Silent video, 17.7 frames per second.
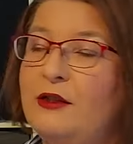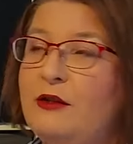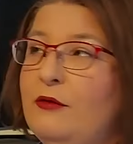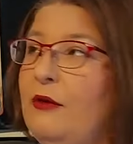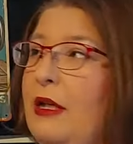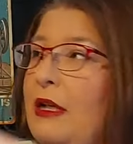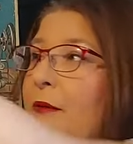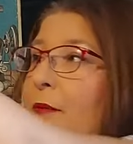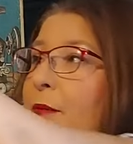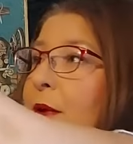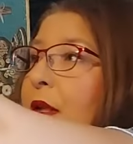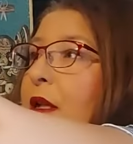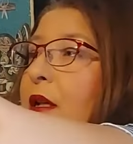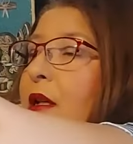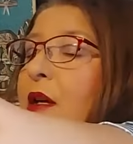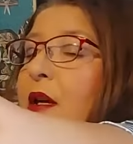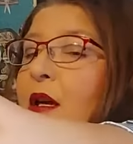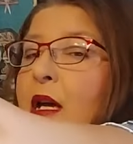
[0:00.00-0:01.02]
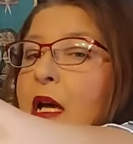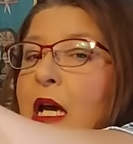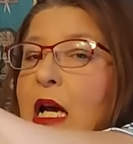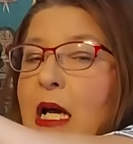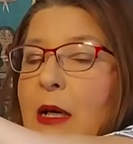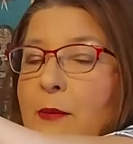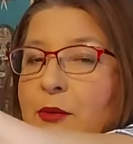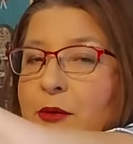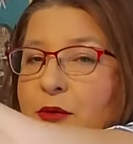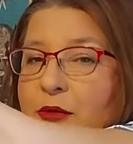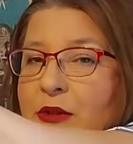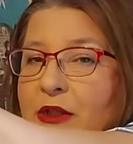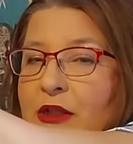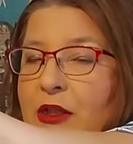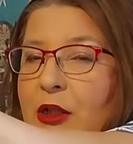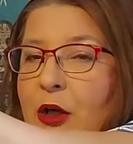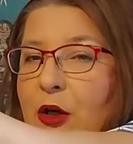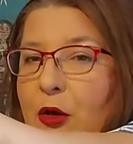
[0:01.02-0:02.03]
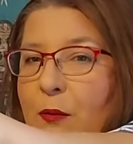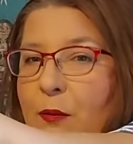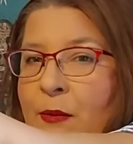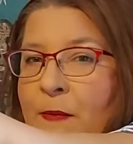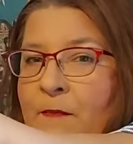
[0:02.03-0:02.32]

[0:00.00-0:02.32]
to unpick up to the top